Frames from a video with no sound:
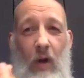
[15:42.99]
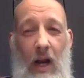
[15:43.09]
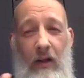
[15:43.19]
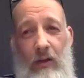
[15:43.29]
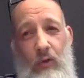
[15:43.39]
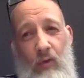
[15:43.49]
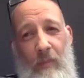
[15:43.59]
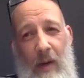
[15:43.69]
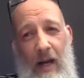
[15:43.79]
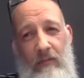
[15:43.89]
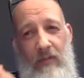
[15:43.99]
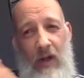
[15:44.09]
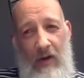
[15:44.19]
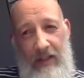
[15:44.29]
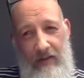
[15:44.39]
And I talk about
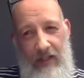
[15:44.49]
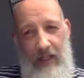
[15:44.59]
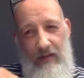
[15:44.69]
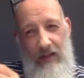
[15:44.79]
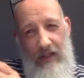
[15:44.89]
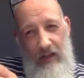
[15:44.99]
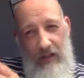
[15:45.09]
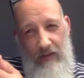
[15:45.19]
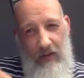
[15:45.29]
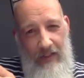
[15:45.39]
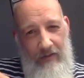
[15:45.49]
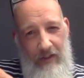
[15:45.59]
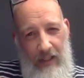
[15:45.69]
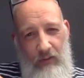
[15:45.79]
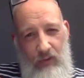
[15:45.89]
tight teach. So that's like a tight
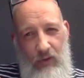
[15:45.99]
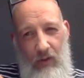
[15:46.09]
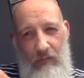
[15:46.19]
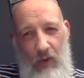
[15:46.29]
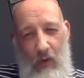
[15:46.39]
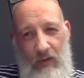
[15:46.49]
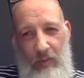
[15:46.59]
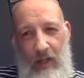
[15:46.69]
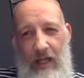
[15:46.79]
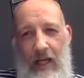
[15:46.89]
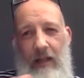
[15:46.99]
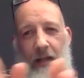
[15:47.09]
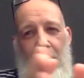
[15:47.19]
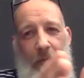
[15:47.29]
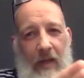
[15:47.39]
teach of not mm-hmm. play and
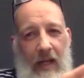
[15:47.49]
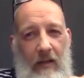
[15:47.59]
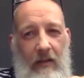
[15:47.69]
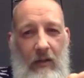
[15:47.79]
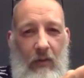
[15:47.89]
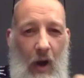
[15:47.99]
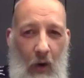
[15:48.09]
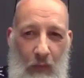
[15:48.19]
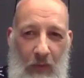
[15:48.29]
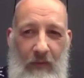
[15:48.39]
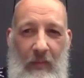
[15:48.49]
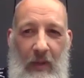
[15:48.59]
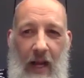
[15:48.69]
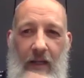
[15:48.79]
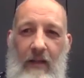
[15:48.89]
then into open
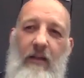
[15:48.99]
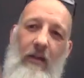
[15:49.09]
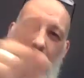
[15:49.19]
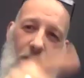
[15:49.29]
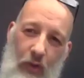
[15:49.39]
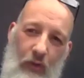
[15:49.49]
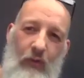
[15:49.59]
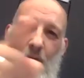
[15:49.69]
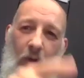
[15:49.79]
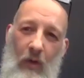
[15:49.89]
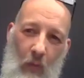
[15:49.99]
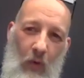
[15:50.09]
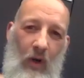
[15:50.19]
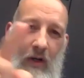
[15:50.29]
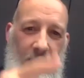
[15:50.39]
play. So the two
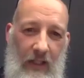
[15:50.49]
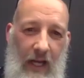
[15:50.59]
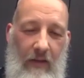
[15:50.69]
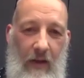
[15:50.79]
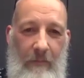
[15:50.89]
work together.